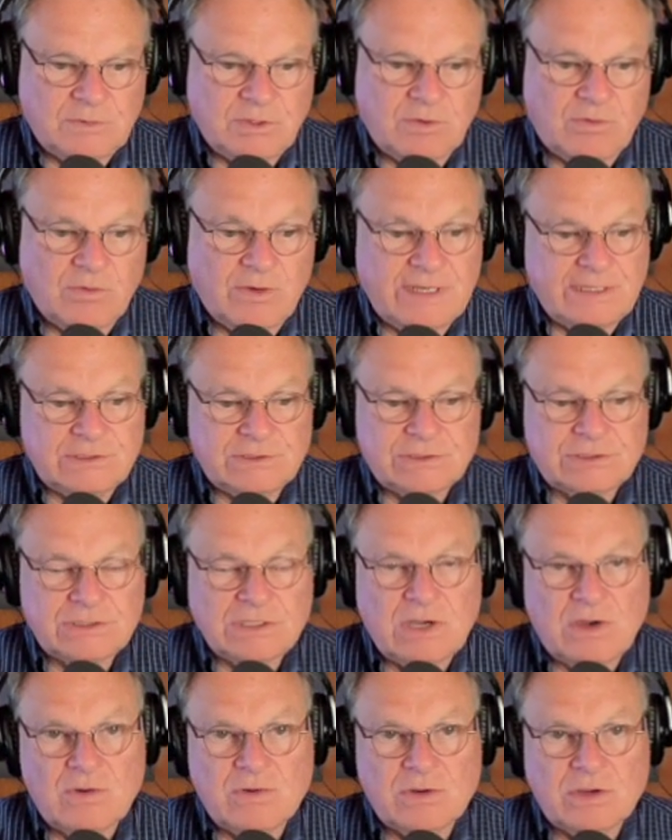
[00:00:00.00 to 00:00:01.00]
great
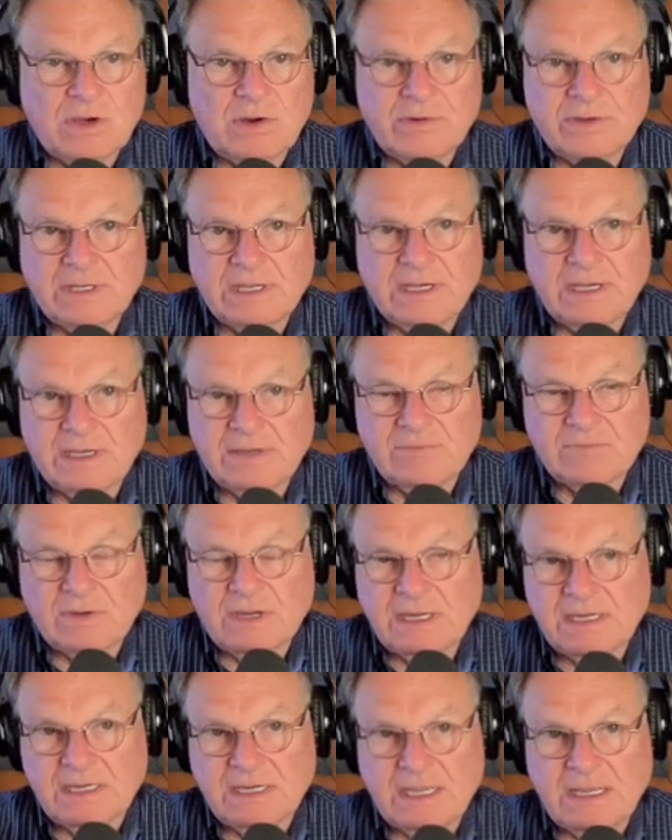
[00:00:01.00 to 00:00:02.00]
show going on
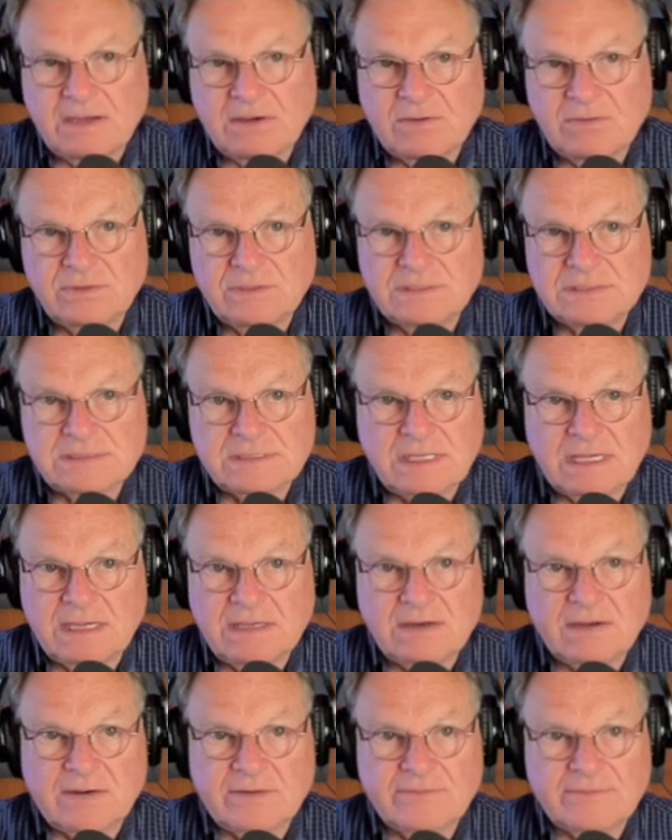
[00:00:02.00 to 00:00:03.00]
right now
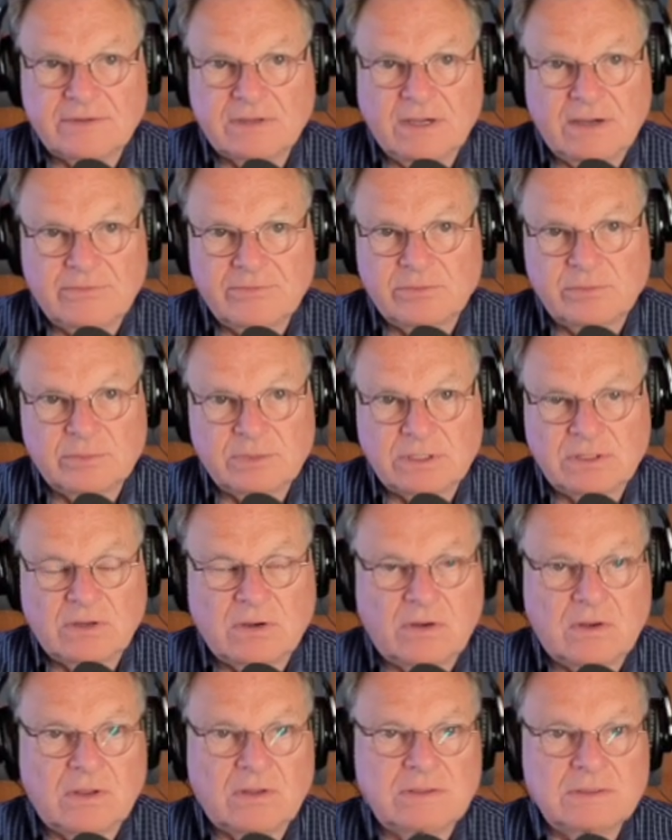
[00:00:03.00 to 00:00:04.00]
inside our government
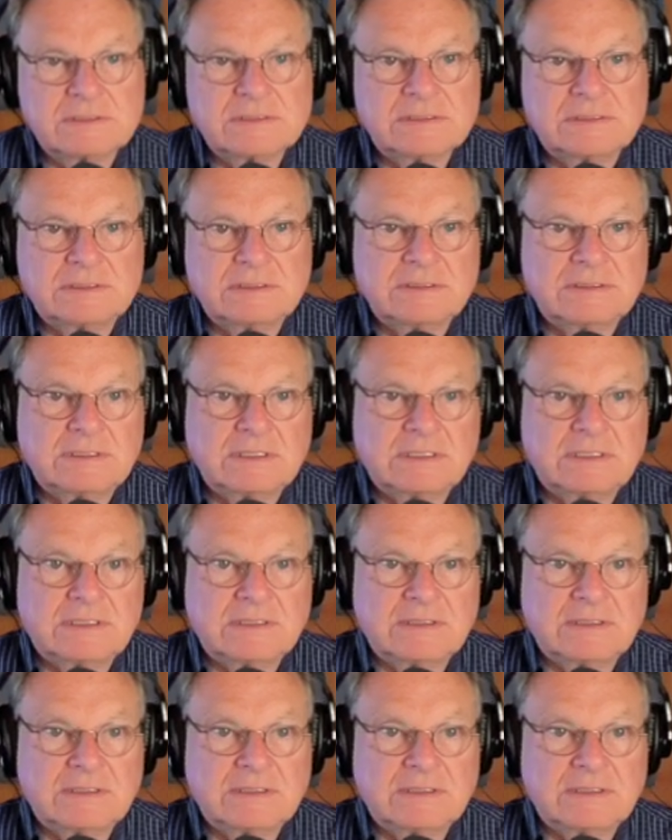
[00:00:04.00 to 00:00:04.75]
halls, and